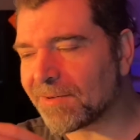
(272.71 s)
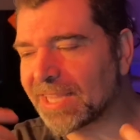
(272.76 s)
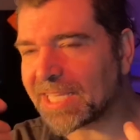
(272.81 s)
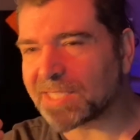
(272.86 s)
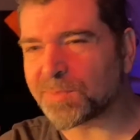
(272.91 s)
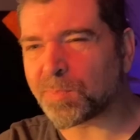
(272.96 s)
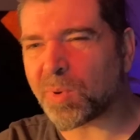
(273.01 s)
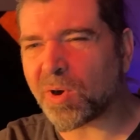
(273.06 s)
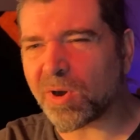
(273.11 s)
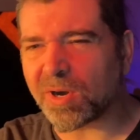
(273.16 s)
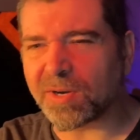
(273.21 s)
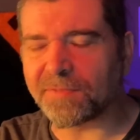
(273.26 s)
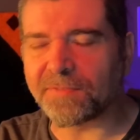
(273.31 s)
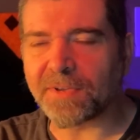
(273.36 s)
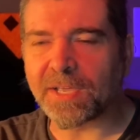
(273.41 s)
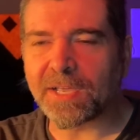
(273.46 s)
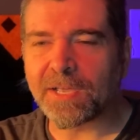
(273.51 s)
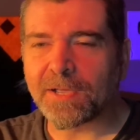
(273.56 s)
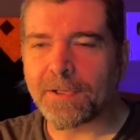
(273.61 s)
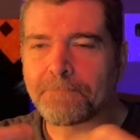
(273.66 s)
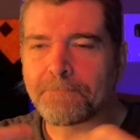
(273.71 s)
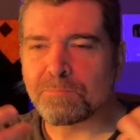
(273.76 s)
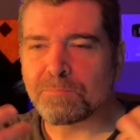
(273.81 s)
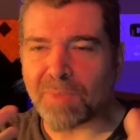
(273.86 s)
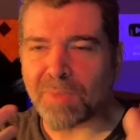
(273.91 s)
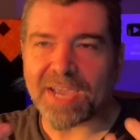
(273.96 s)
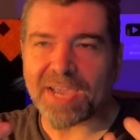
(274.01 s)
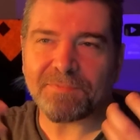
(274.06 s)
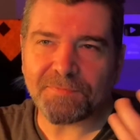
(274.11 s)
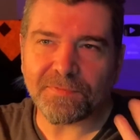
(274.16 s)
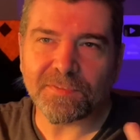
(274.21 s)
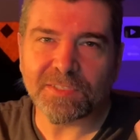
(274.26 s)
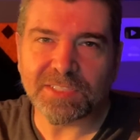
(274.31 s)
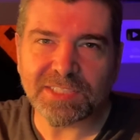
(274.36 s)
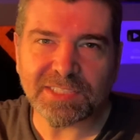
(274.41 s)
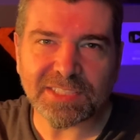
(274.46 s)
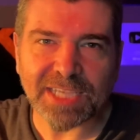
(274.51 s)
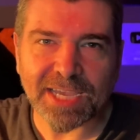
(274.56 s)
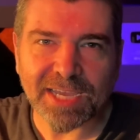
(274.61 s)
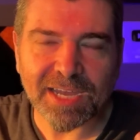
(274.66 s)
And that's part of my
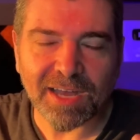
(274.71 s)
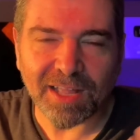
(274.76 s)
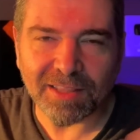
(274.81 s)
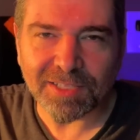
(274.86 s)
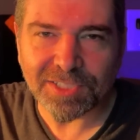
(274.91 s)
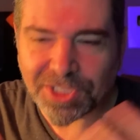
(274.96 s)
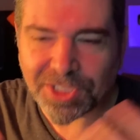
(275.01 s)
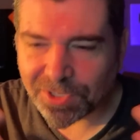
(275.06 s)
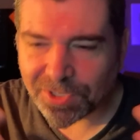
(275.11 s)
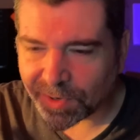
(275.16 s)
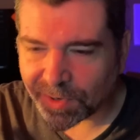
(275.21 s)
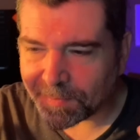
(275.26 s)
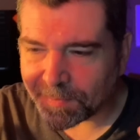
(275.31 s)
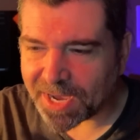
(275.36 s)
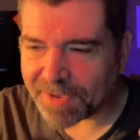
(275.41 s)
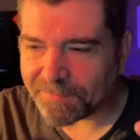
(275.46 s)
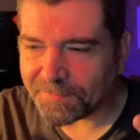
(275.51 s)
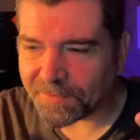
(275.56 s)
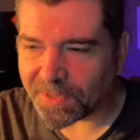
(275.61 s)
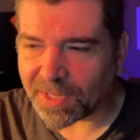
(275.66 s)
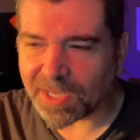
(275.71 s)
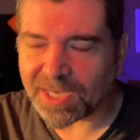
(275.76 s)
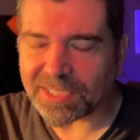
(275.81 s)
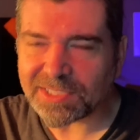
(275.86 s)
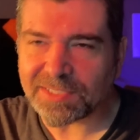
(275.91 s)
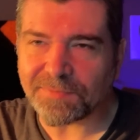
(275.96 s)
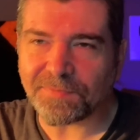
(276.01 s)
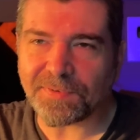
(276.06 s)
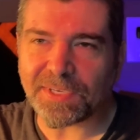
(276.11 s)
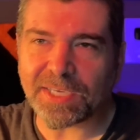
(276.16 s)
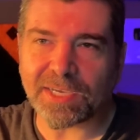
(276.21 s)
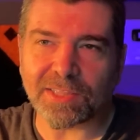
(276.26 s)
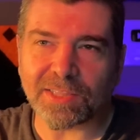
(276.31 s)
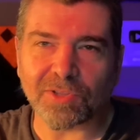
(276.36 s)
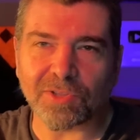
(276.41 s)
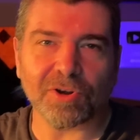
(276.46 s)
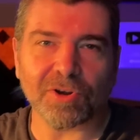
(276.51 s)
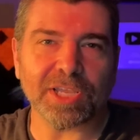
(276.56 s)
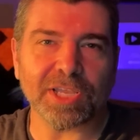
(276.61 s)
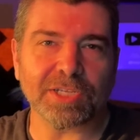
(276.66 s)
psychology or my philosophy on
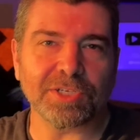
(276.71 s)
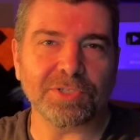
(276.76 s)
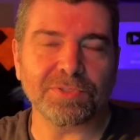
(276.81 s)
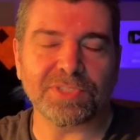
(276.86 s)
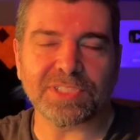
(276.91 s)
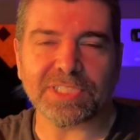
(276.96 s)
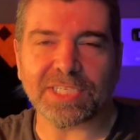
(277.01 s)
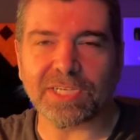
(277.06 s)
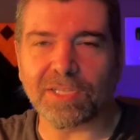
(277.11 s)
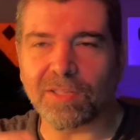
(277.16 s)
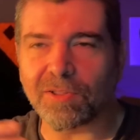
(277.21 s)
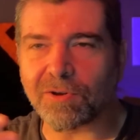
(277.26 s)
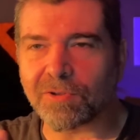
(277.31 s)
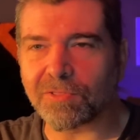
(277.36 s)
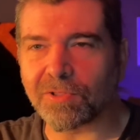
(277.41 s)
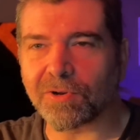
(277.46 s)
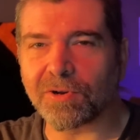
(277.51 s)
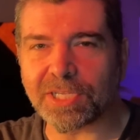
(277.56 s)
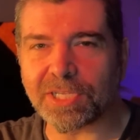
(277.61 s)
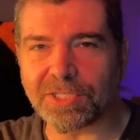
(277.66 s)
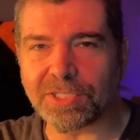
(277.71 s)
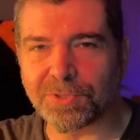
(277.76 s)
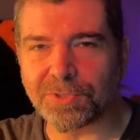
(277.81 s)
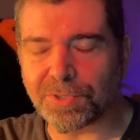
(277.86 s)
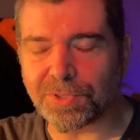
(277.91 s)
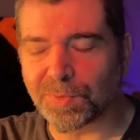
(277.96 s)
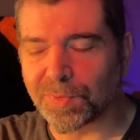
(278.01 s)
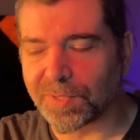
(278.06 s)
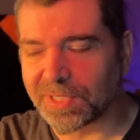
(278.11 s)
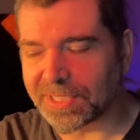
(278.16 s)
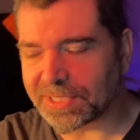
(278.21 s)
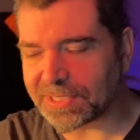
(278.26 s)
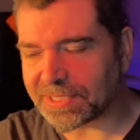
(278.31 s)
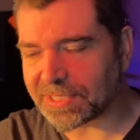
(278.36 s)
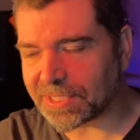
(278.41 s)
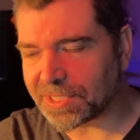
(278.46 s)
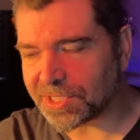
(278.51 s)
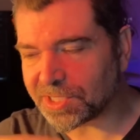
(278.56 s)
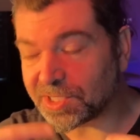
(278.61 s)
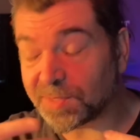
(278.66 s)
learning a new skill or learning a new tool is
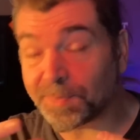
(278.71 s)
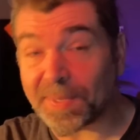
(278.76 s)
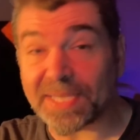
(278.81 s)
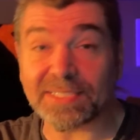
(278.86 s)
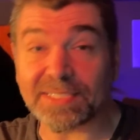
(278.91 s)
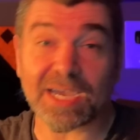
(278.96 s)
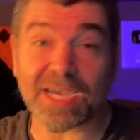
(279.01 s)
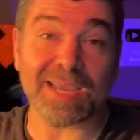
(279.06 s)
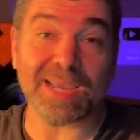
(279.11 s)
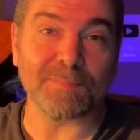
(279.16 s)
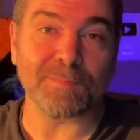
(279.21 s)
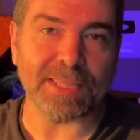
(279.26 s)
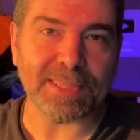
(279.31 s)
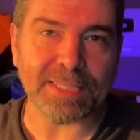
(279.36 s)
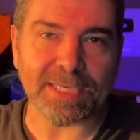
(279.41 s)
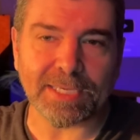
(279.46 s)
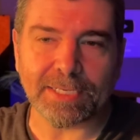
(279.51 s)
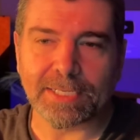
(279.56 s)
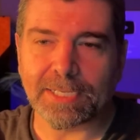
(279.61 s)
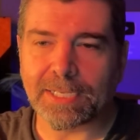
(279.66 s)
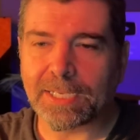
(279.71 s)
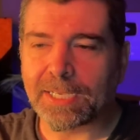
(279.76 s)
to just spend time with it.